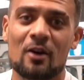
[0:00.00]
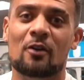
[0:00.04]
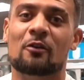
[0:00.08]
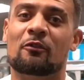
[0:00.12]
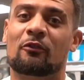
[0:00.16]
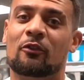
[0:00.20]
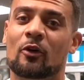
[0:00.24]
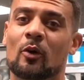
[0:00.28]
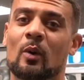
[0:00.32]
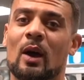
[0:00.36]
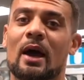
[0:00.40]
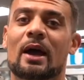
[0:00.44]

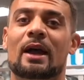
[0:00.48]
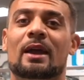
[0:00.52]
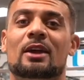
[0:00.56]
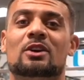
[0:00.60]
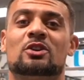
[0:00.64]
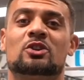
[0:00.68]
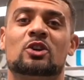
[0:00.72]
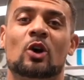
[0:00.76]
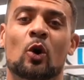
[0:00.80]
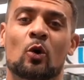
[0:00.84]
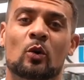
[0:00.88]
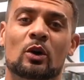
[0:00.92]
through a
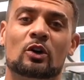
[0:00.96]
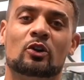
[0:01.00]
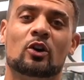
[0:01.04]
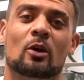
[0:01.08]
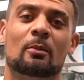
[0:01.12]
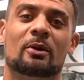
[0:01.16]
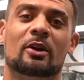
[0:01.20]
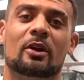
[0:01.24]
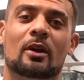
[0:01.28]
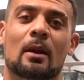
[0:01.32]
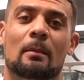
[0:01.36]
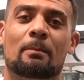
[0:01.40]
shoulder
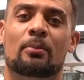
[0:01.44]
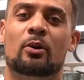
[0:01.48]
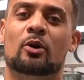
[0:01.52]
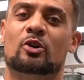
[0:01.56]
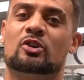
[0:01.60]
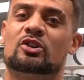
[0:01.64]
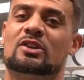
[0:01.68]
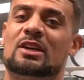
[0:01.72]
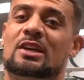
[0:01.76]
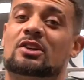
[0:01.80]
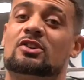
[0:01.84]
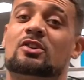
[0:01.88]
dominant
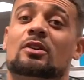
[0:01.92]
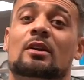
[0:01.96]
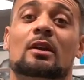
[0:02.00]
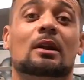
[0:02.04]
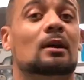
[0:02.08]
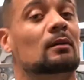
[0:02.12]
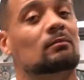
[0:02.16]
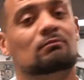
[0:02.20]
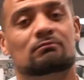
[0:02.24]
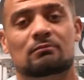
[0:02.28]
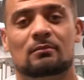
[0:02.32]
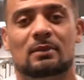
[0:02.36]
push session.
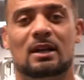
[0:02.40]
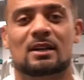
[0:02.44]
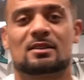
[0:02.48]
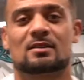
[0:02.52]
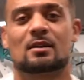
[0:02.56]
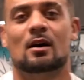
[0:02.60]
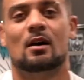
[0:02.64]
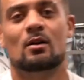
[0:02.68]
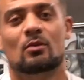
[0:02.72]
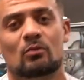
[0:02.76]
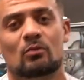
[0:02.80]
Let's go.